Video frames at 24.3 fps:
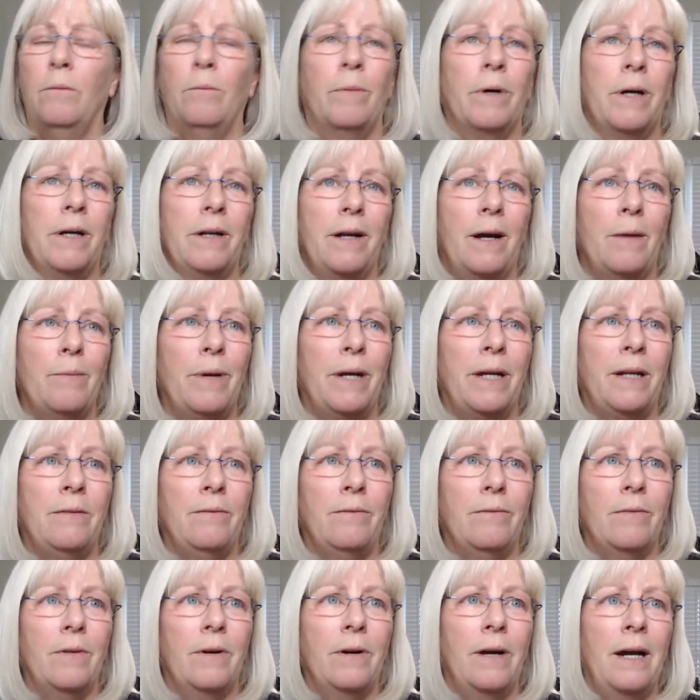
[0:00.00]
But I
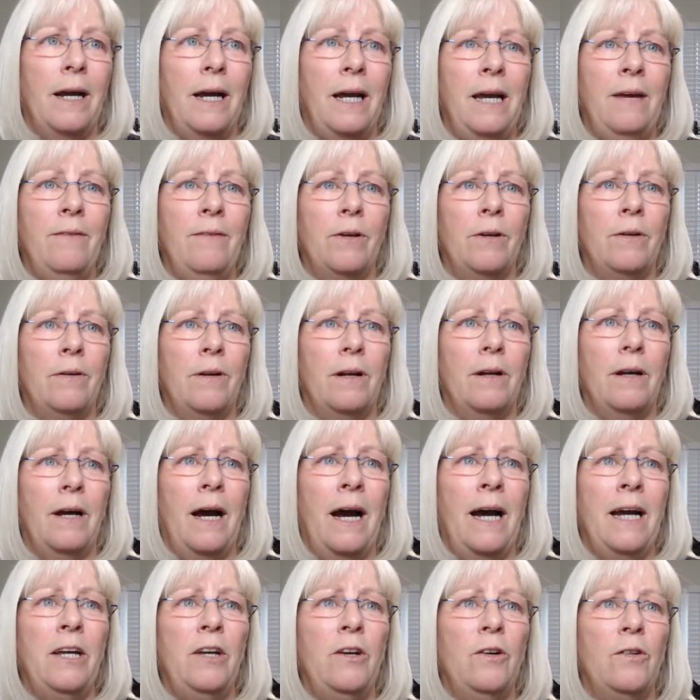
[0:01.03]
mean, even
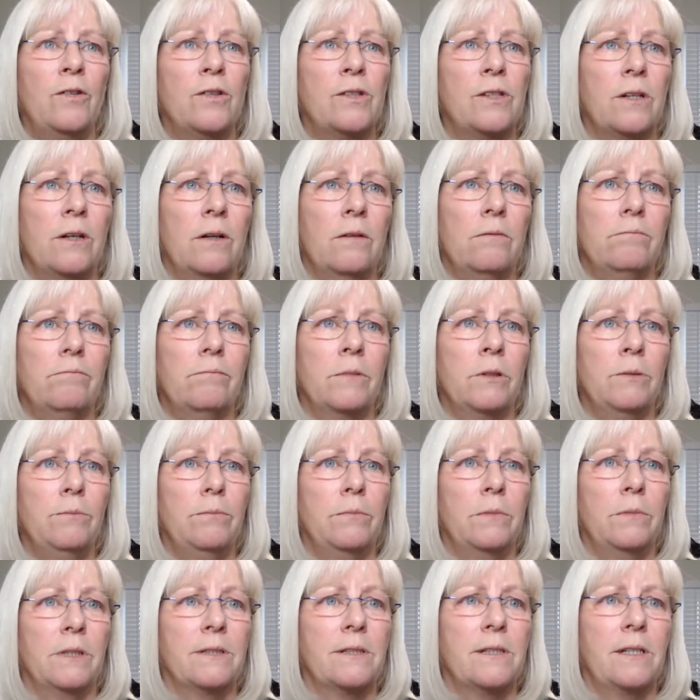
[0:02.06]
I use,
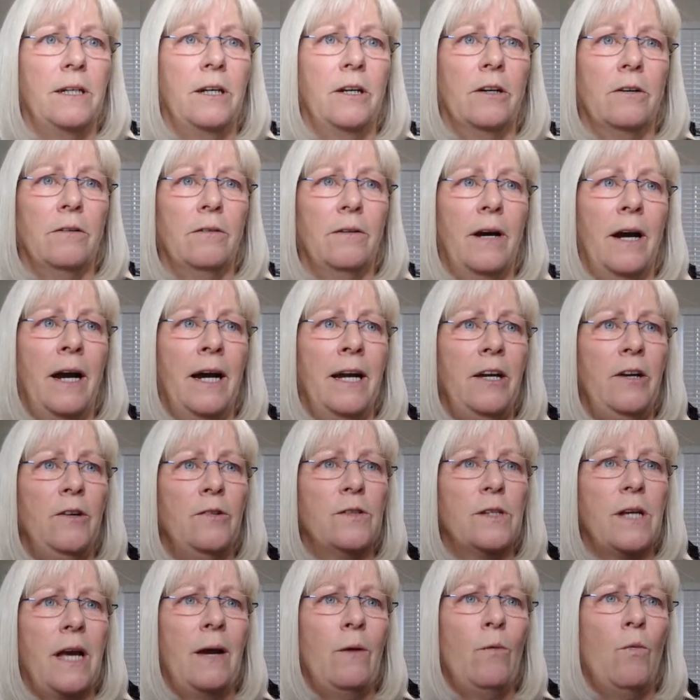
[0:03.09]
let's see here. I
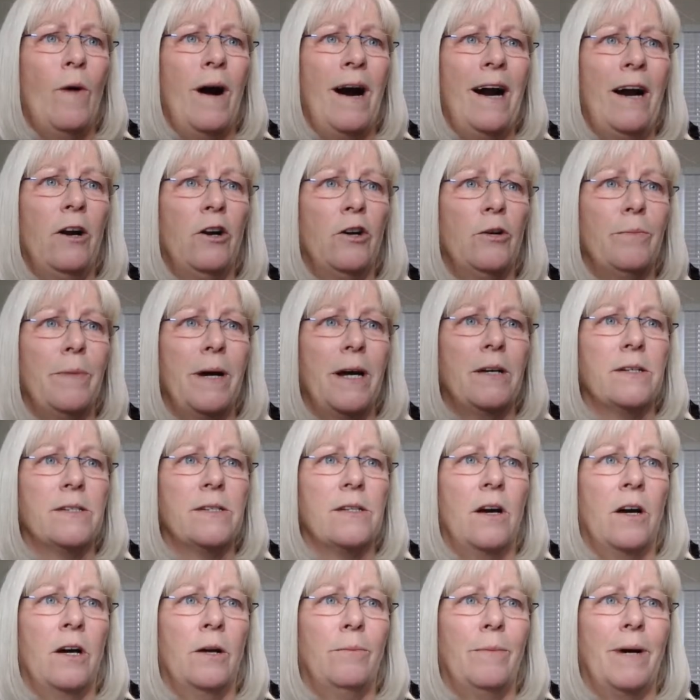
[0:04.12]
use a wired
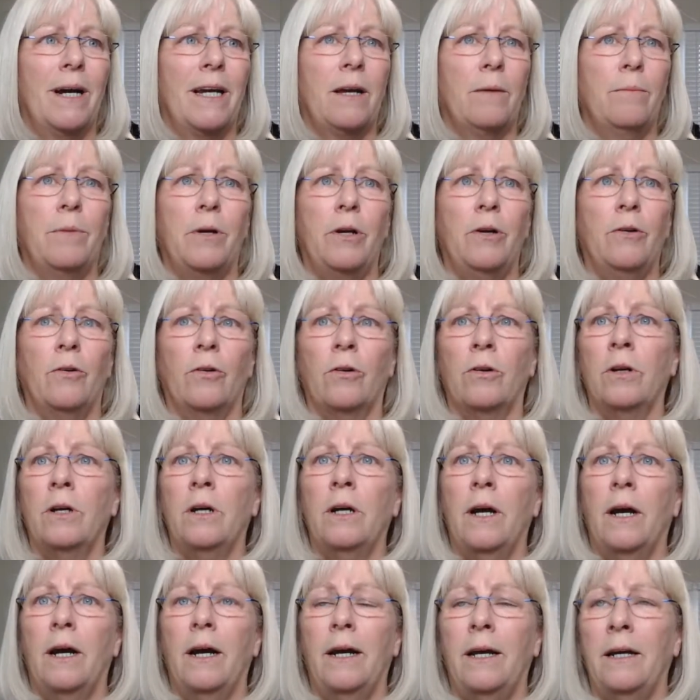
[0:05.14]
mouse on my computer.
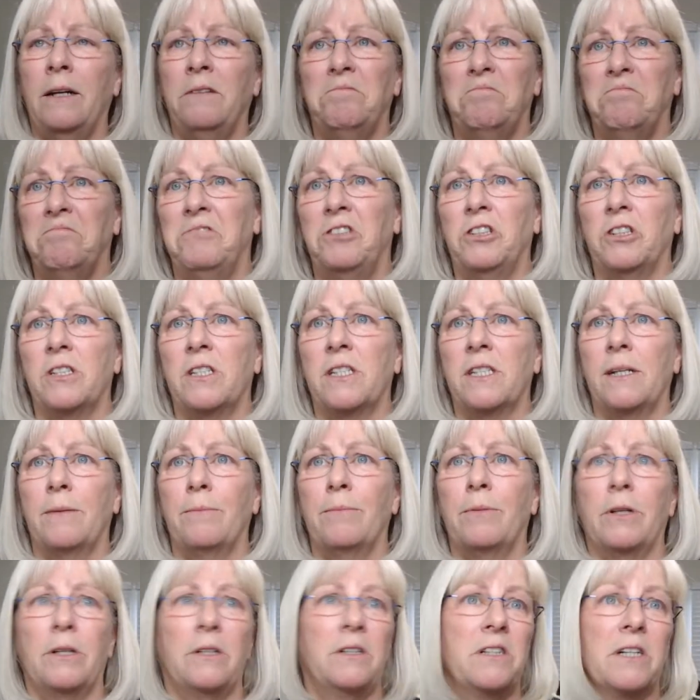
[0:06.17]
It just
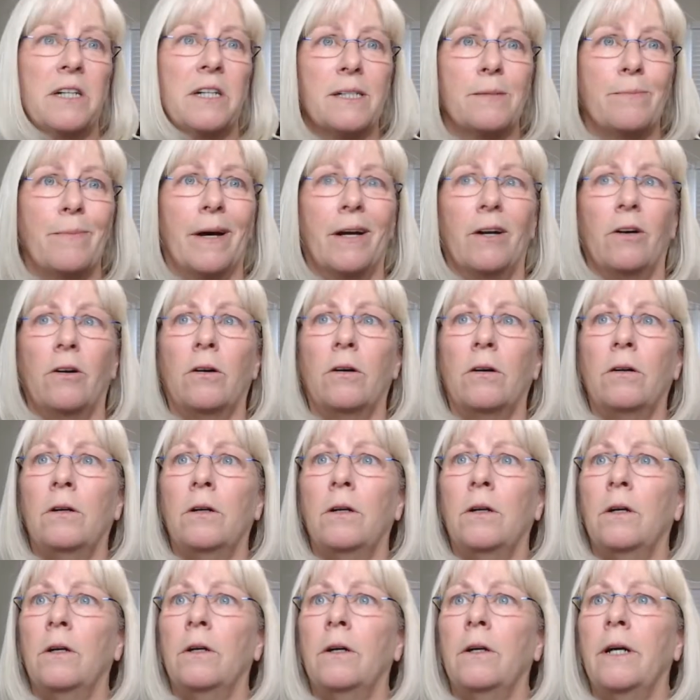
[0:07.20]
simply does better.
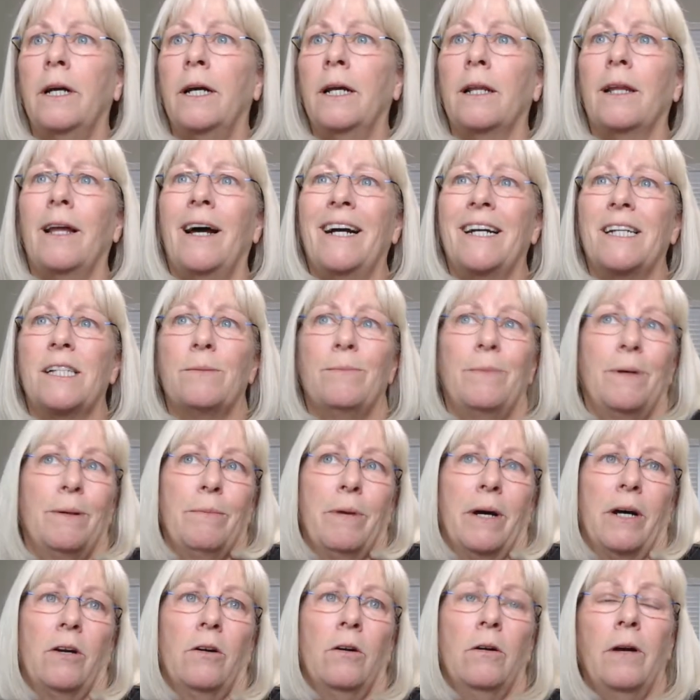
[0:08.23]
It likes me
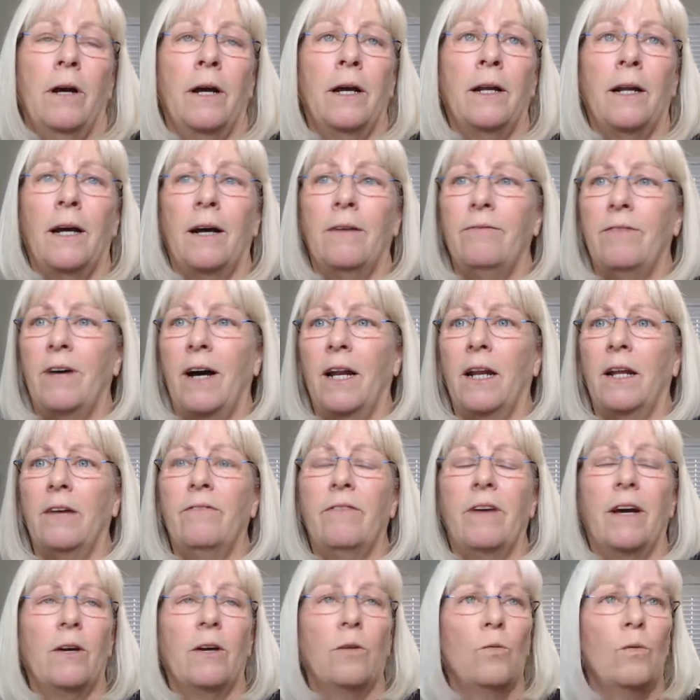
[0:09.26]
better. And I finally
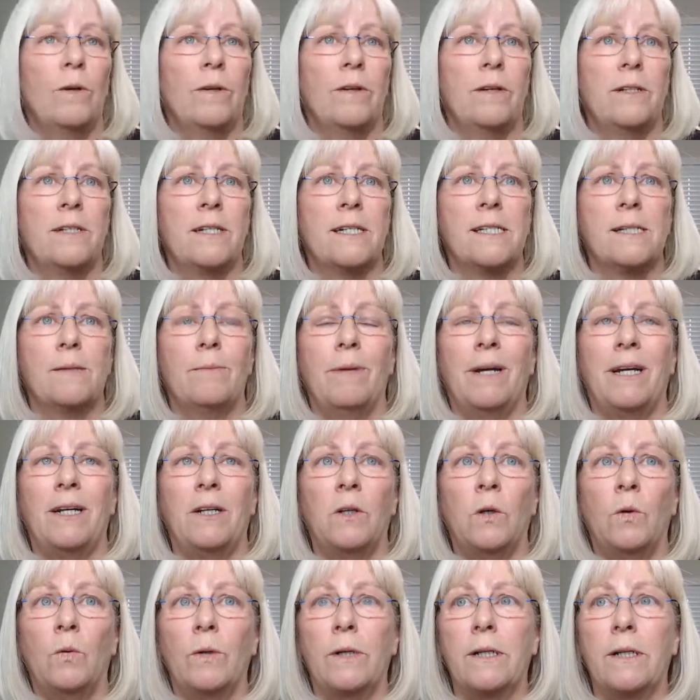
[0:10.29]
found one that doesn't
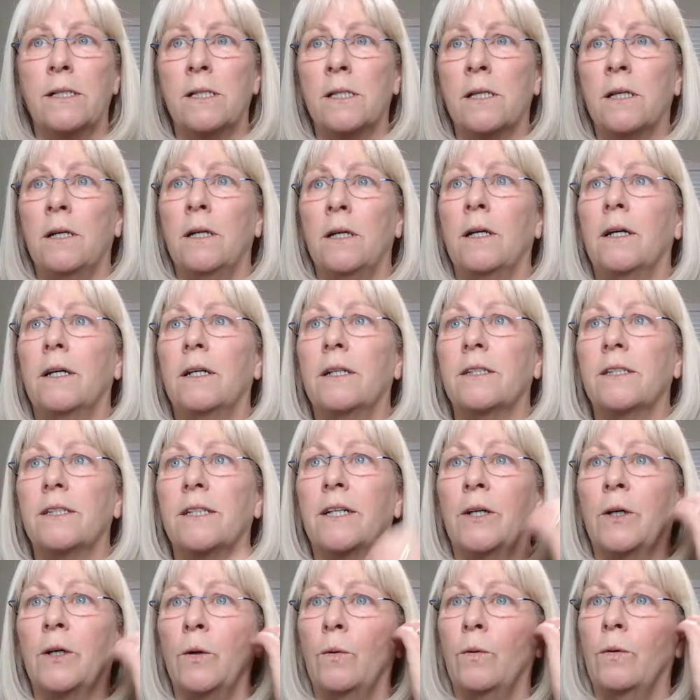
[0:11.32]
make noise.
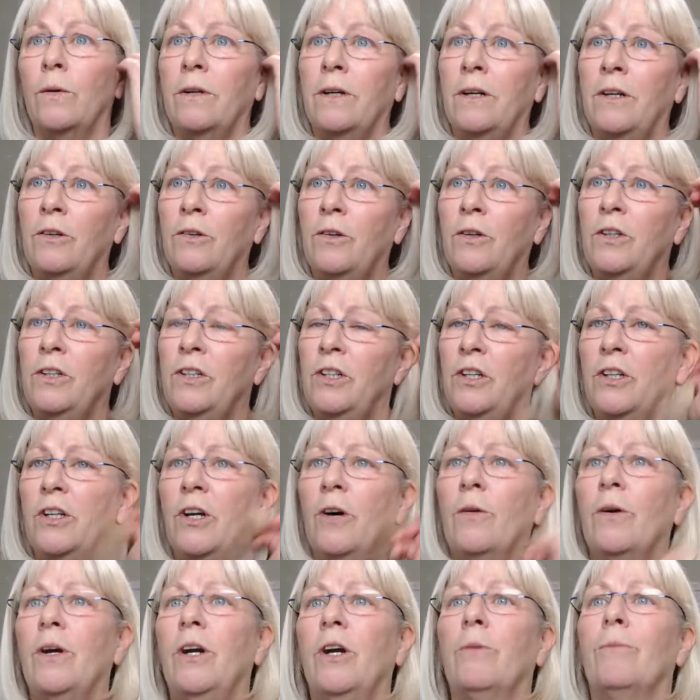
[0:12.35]
So you
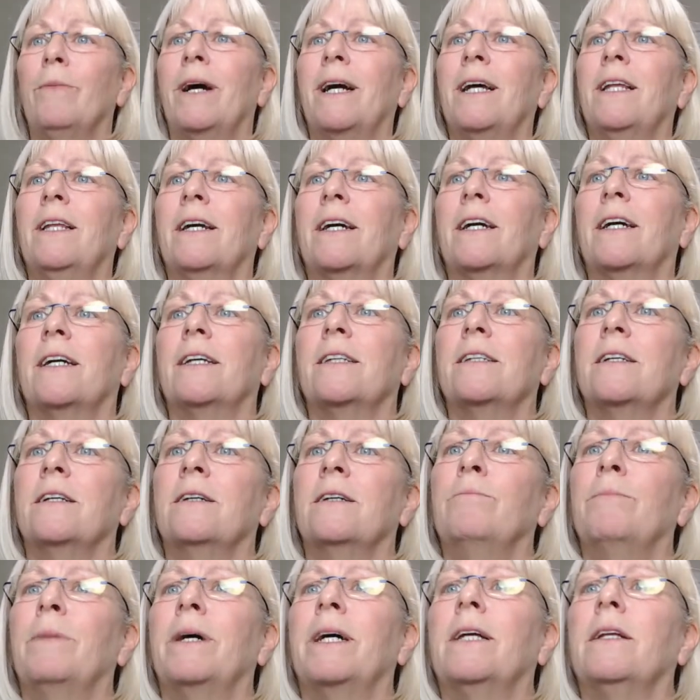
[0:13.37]
don't hear my
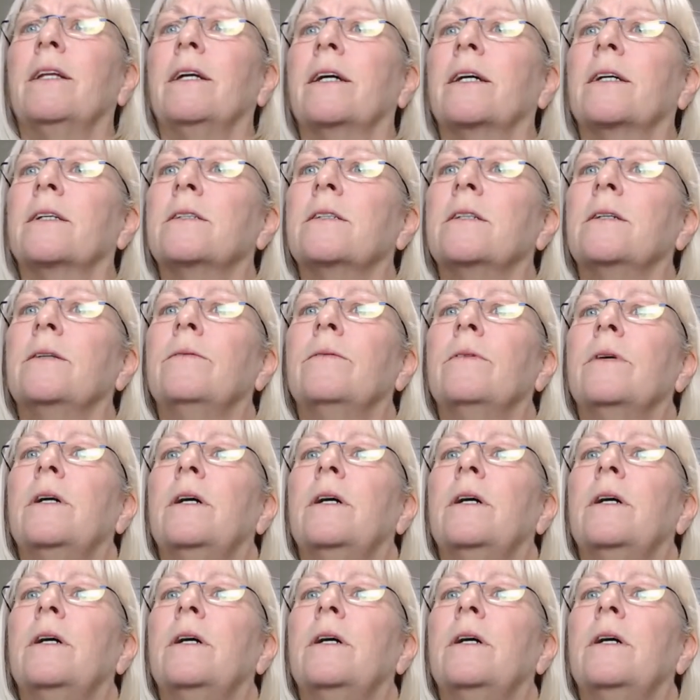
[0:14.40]
clicks.